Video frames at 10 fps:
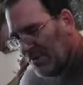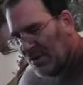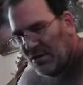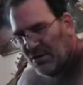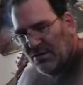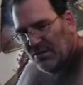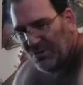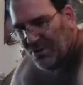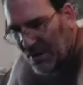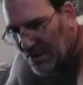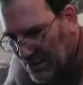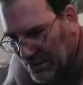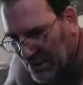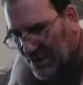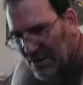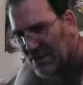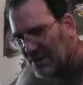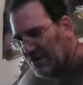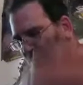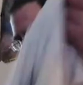Oh, my pen is
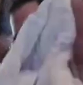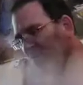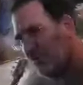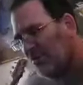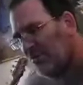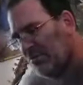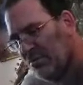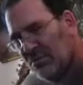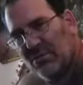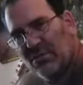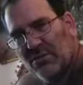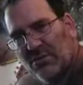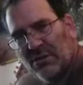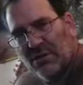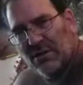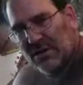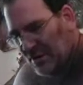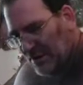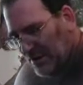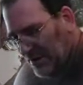leaking. These
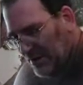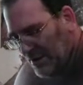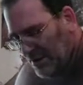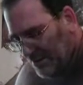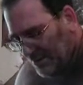things leak.